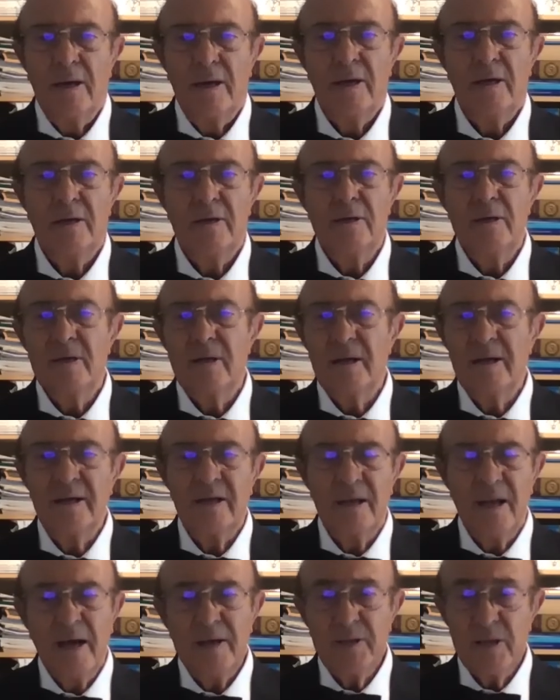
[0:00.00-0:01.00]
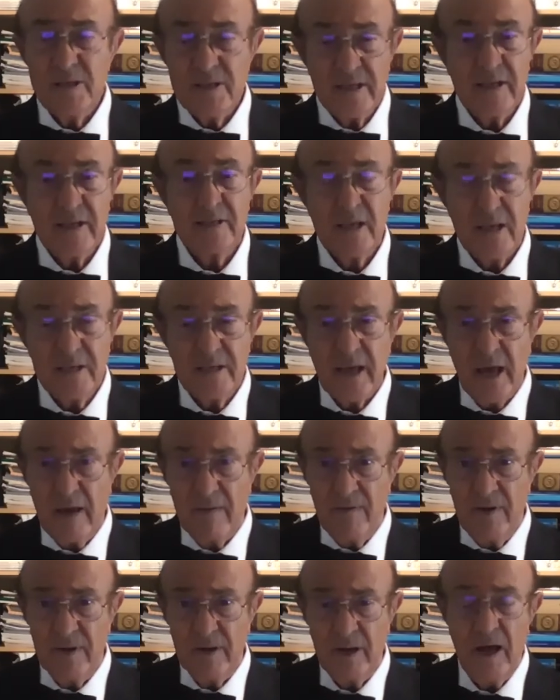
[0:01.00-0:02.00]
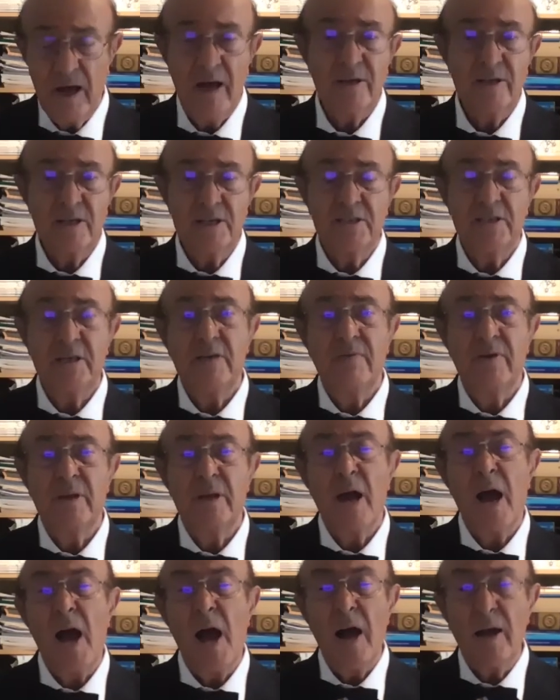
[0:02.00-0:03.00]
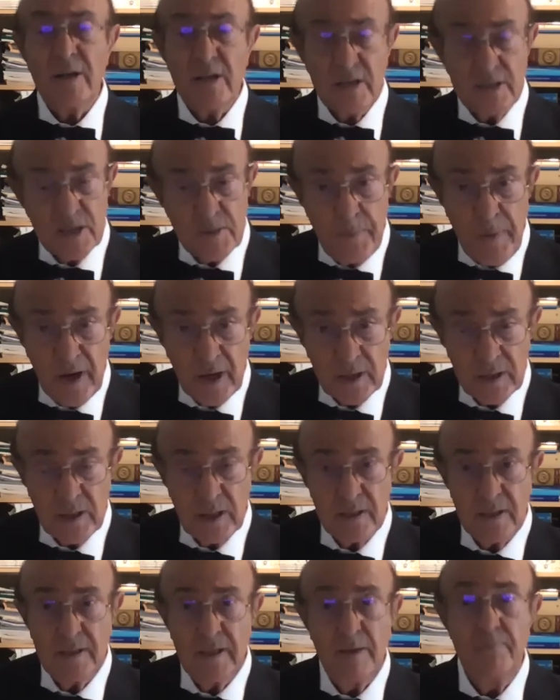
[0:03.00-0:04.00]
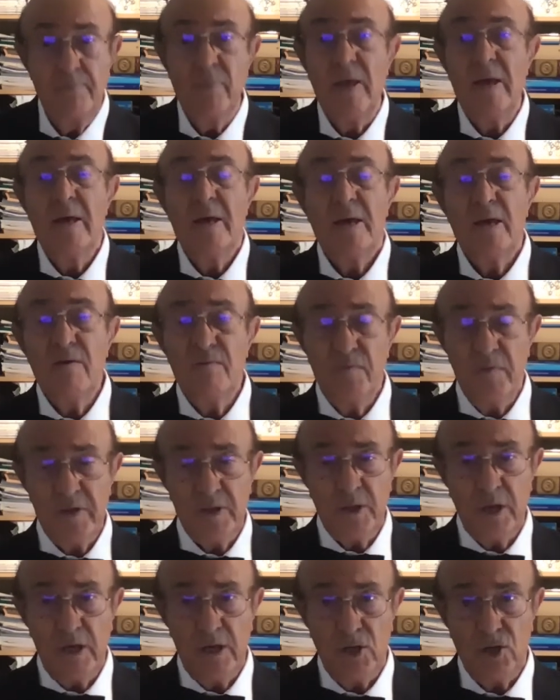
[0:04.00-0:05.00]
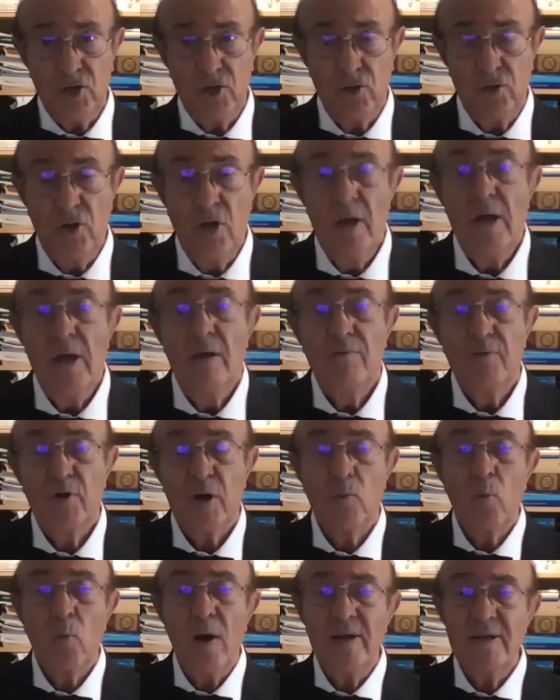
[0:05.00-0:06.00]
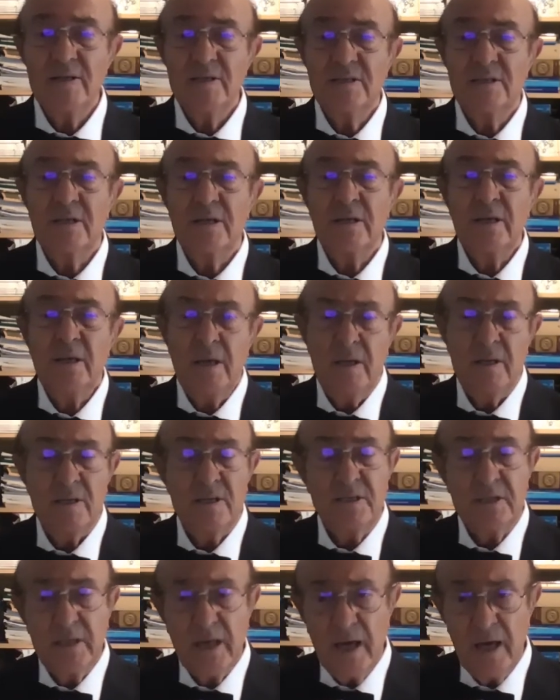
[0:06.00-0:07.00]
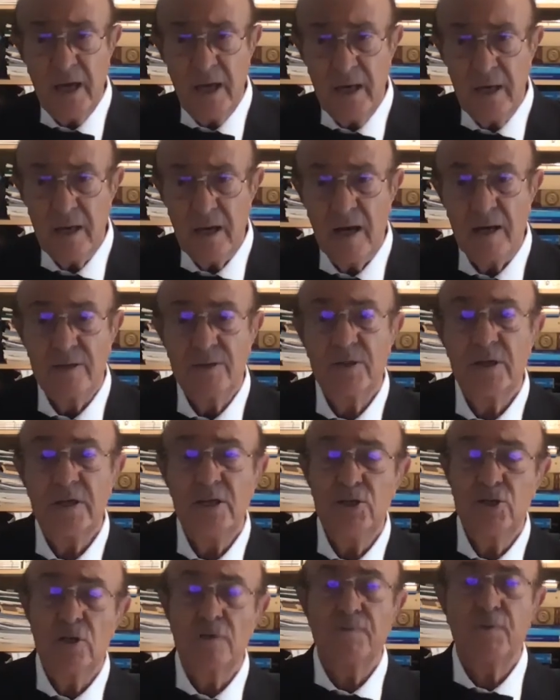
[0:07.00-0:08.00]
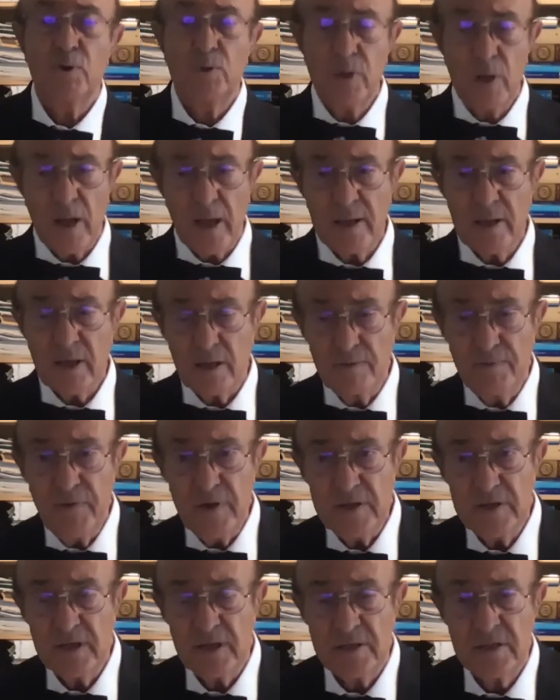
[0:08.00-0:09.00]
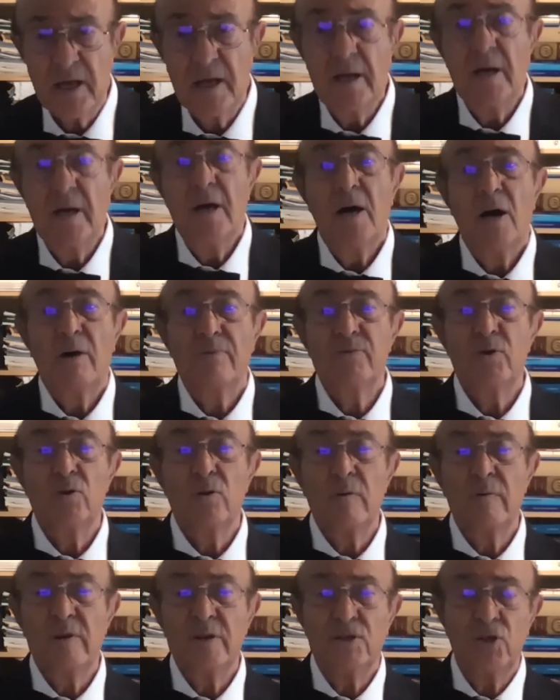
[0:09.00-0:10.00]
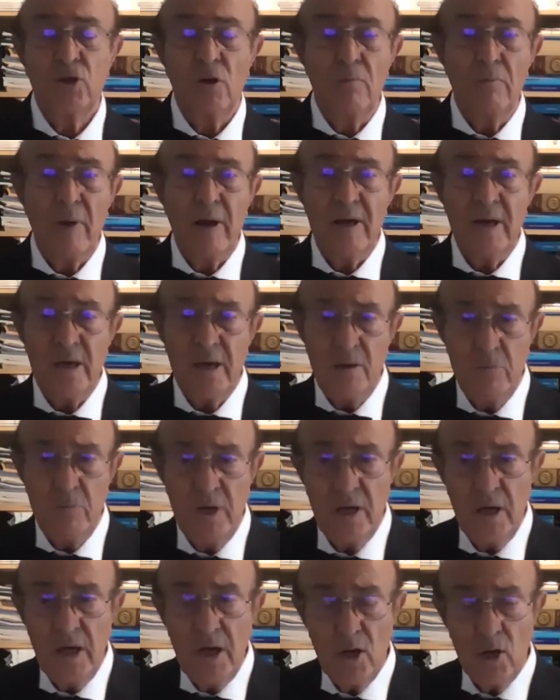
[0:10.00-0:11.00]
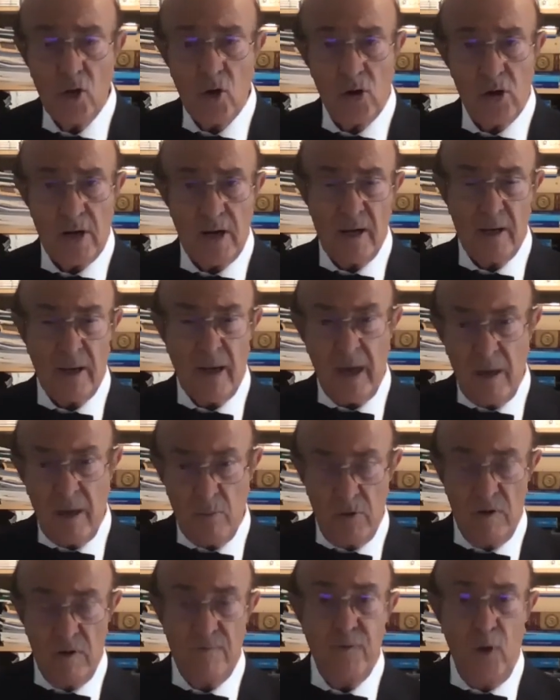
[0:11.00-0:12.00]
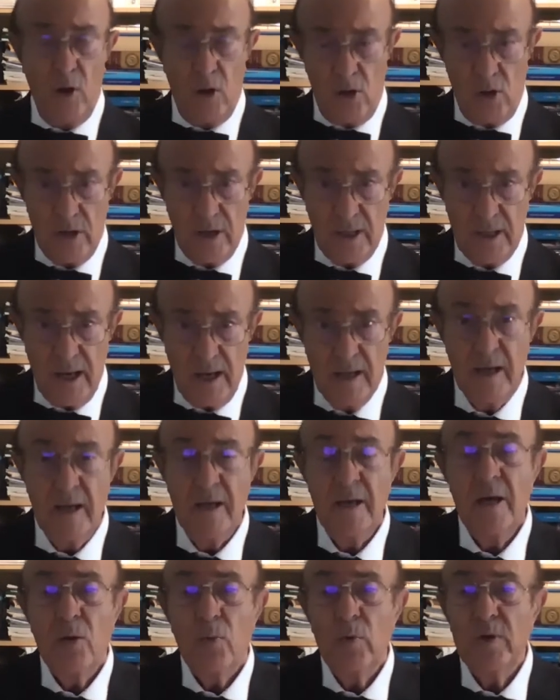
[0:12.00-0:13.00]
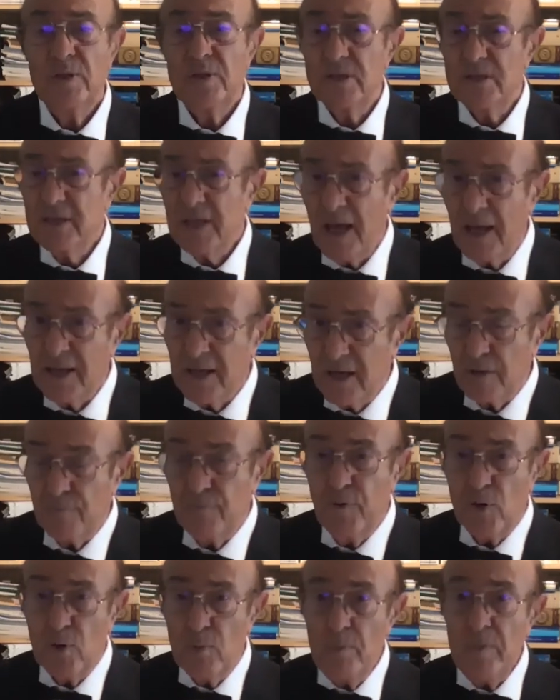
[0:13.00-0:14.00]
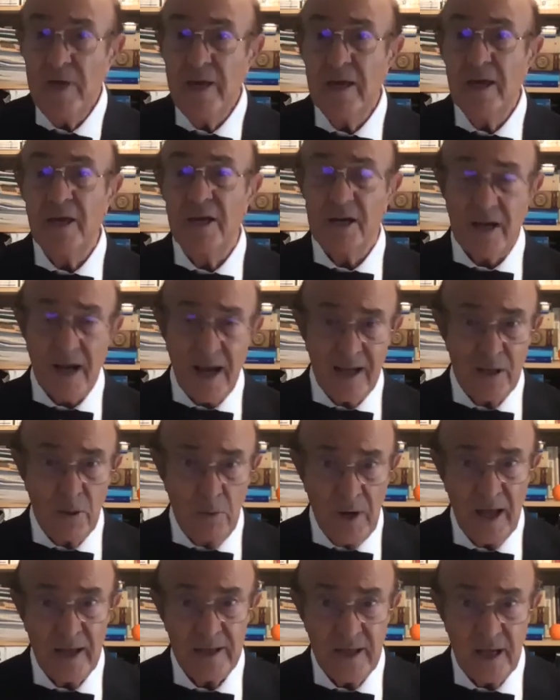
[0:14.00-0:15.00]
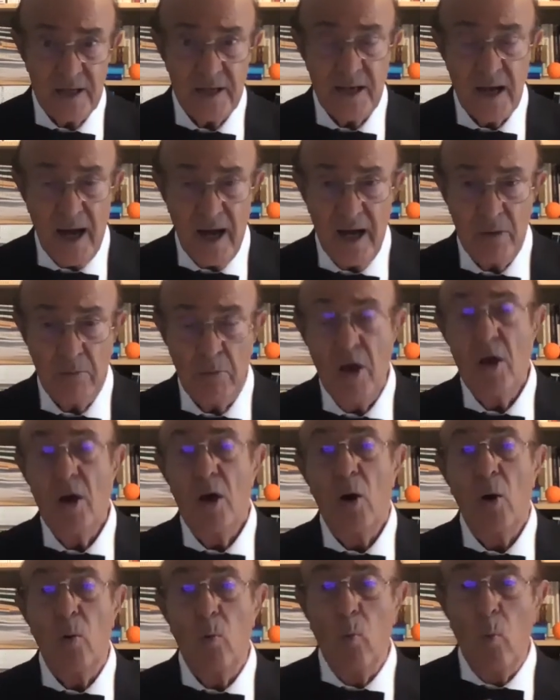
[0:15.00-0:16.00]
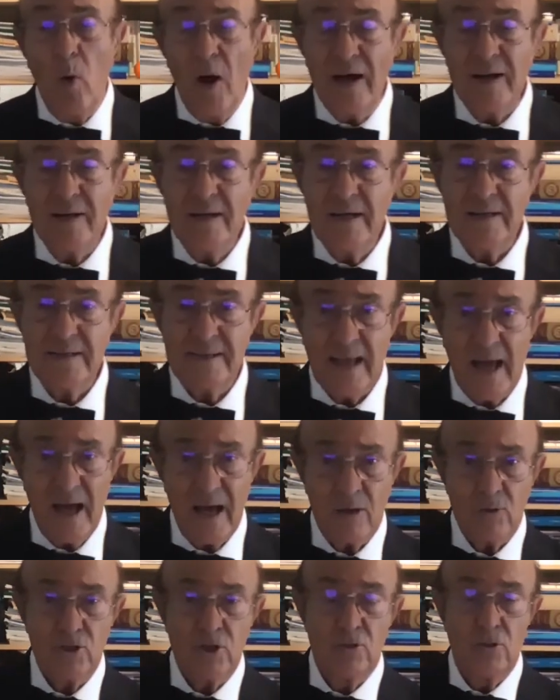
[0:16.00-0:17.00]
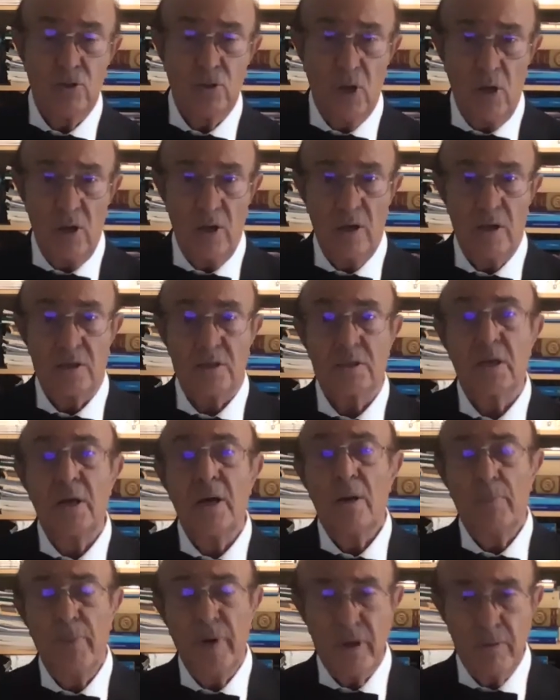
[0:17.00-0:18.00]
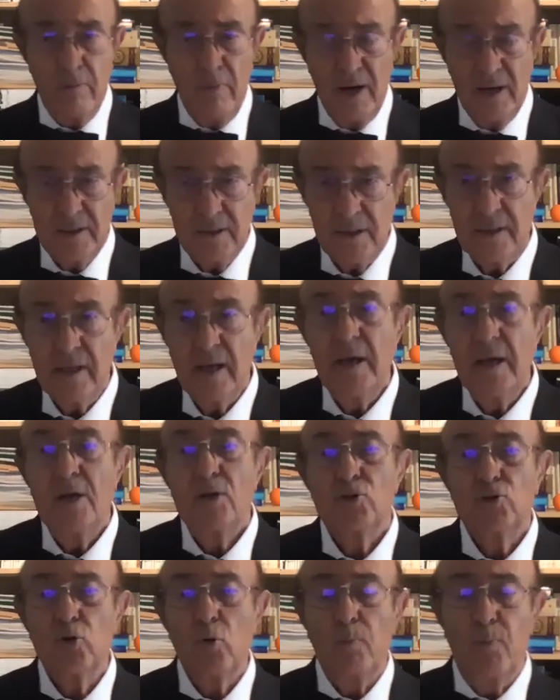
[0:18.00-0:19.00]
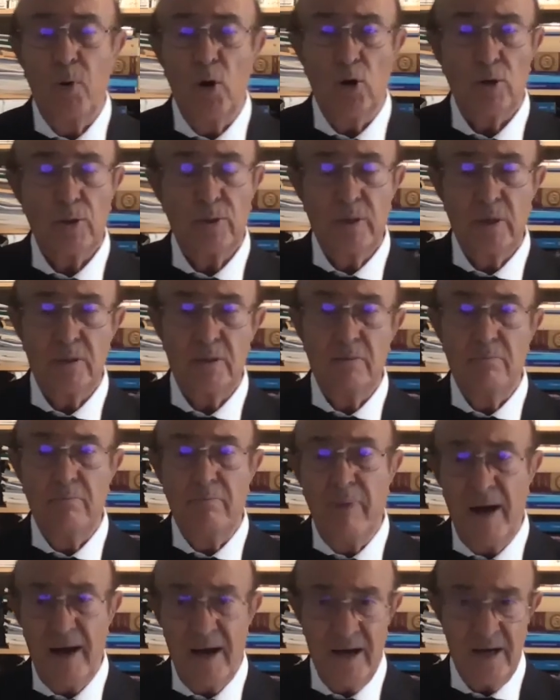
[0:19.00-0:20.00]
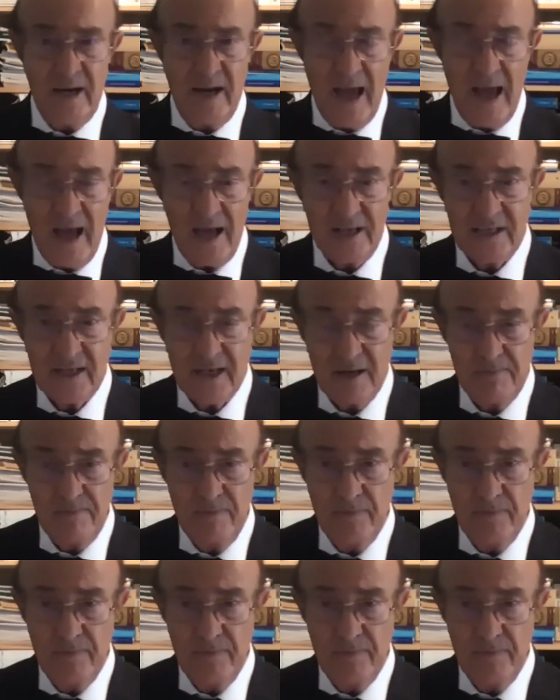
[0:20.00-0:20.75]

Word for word: In early 1967, I received an unexpected uh, invitation for a one-year stay at the Institute for Theoretical Physics of the University of Miami in Coral Gables, Florida, with the salary for me incredible at that time of $1,000 per month supported by NASA.